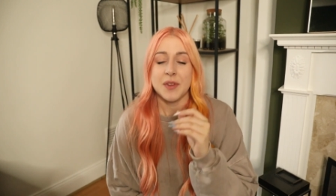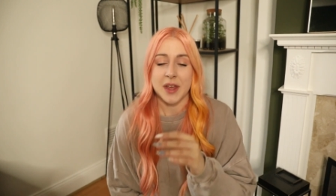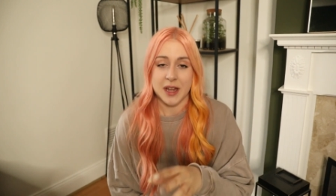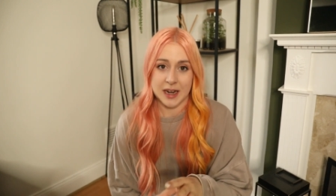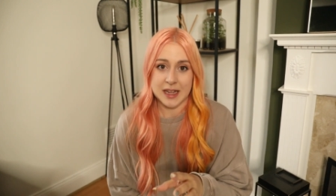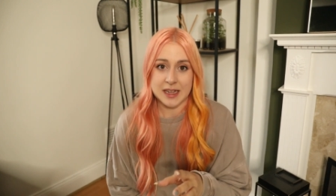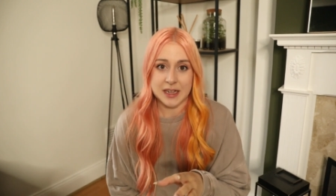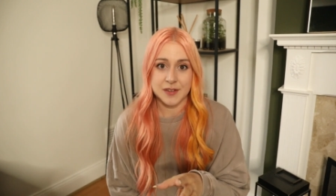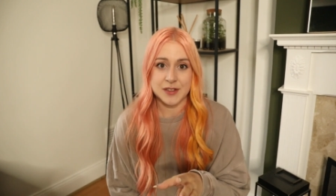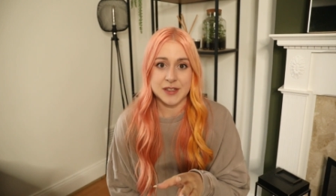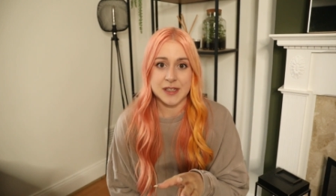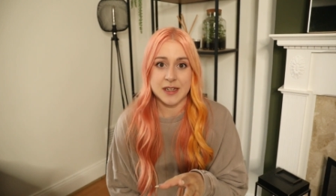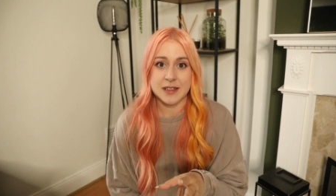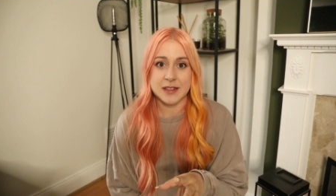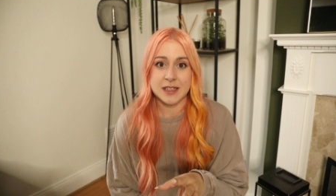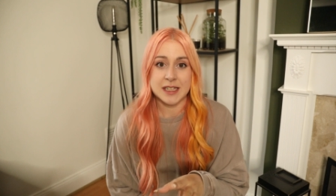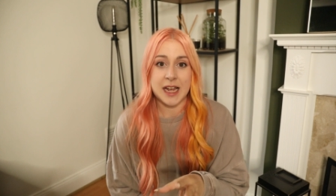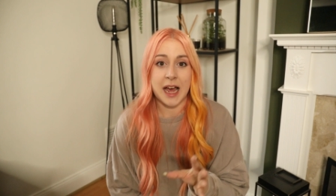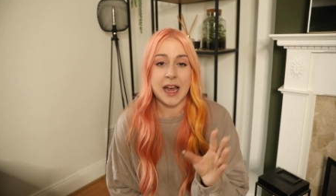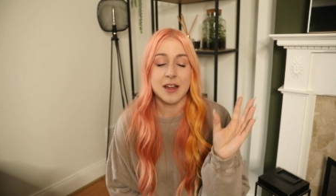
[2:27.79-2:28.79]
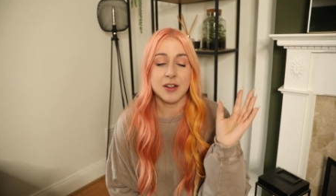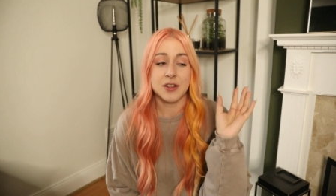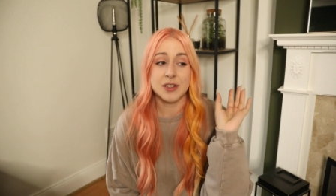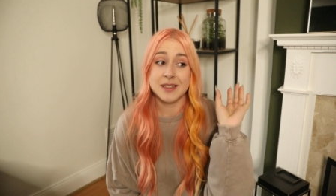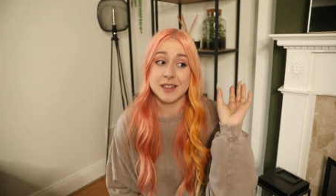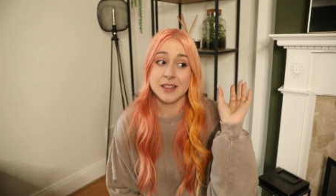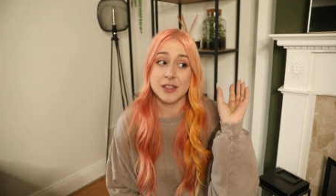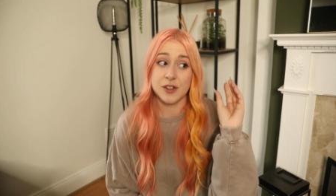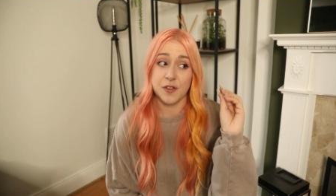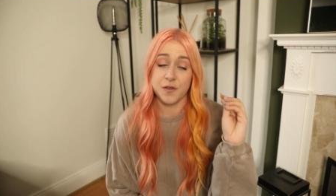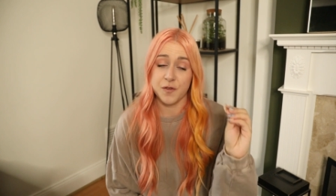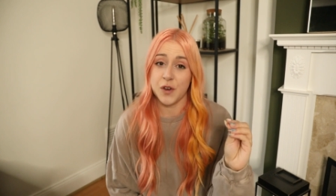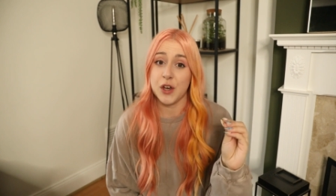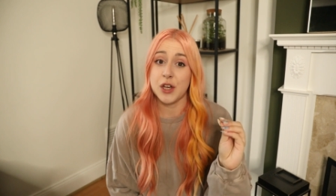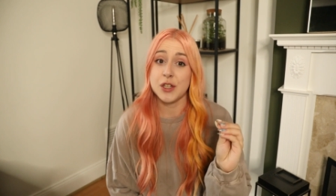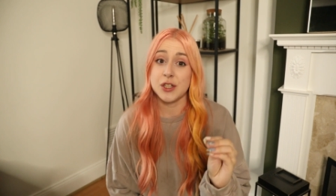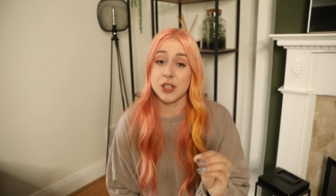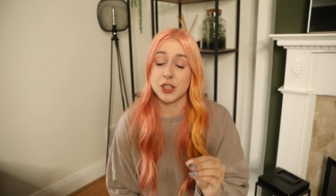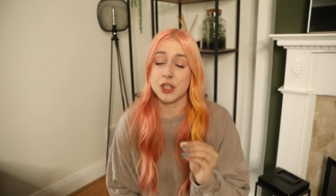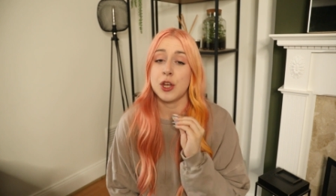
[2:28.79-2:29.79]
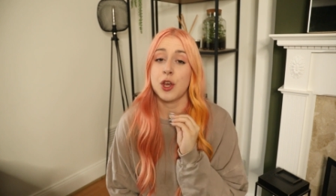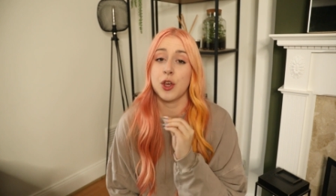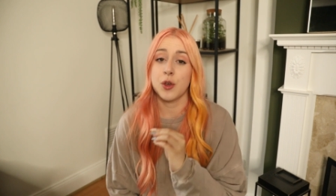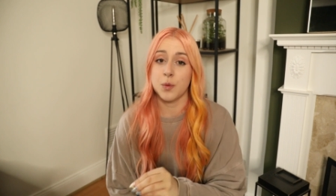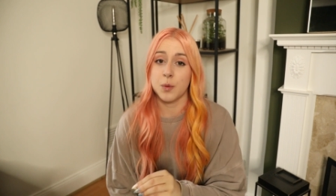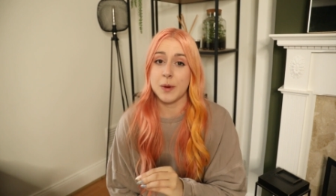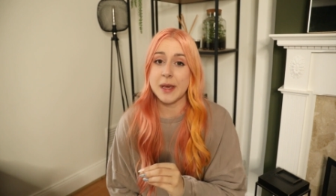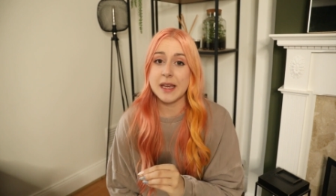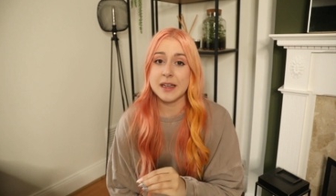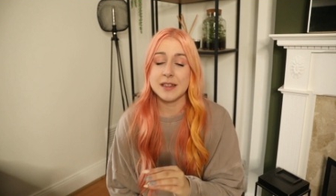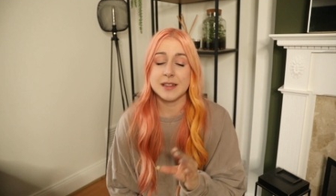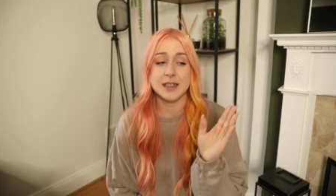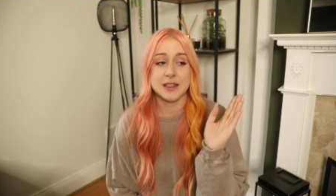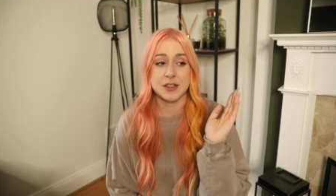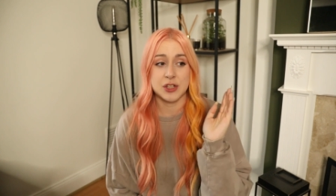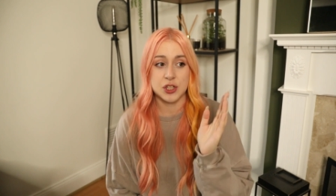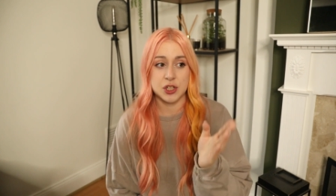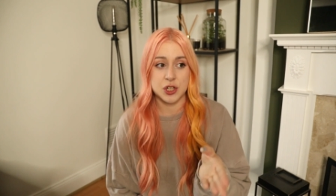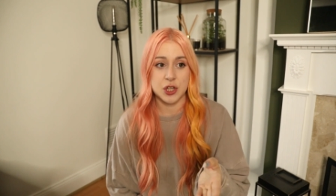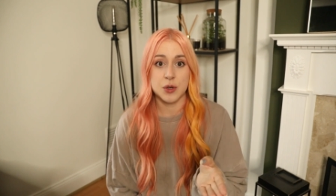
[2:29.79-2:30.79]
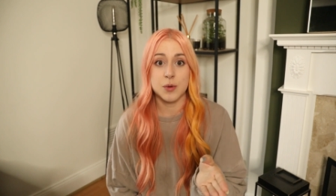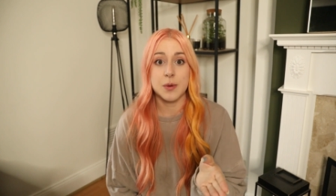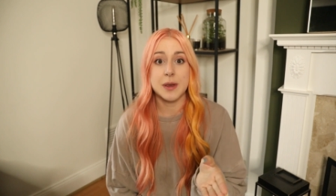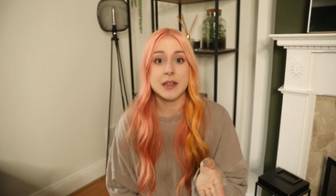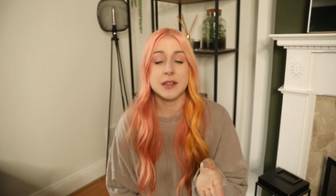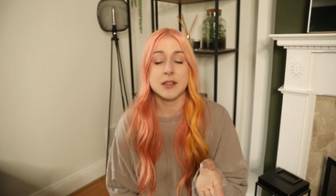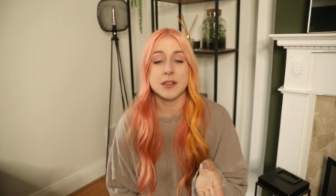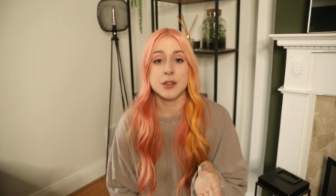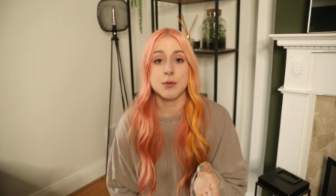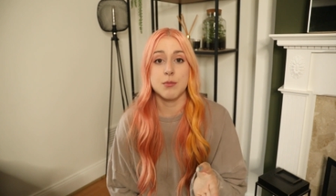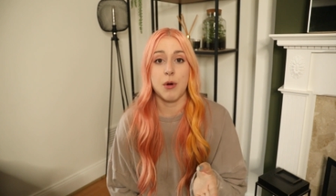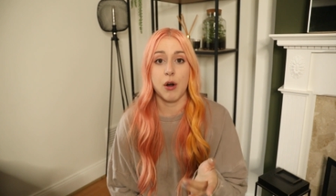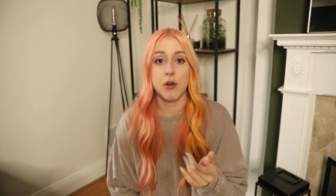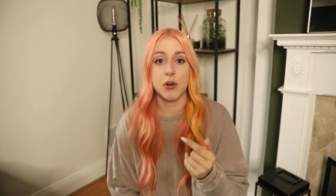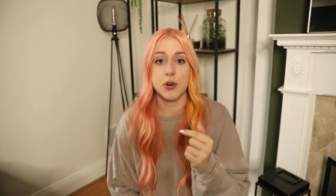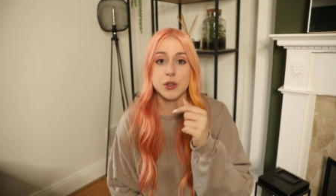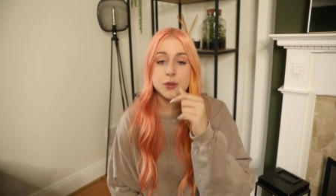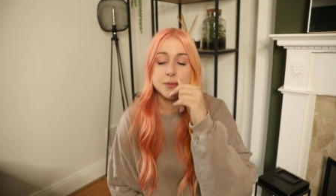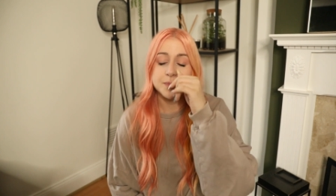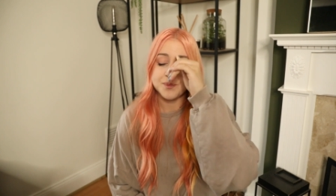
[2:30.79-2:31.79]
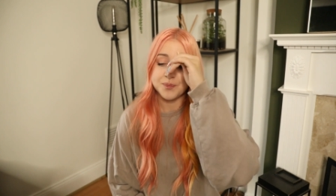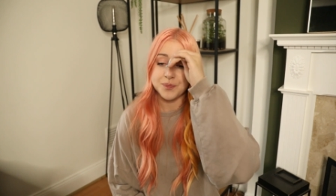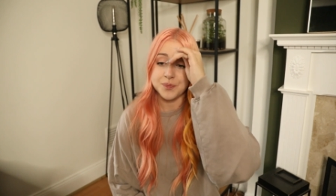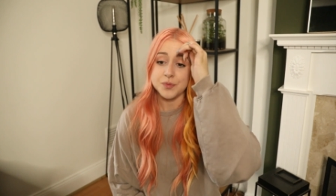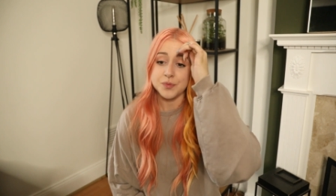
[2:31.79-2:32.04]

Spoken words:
Like I've said in the title, this is the first 2 weeks. It's 2 weeks tomorrow